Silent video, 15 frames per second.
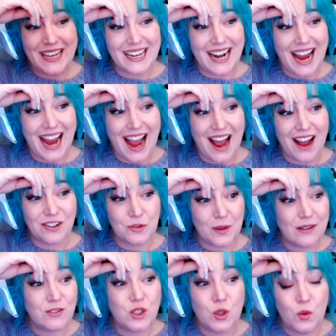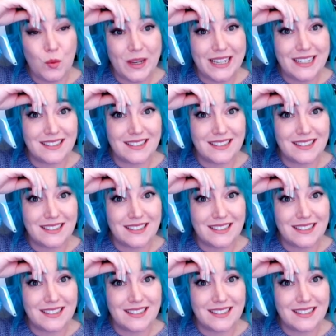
and a half? Do we have 2 weeks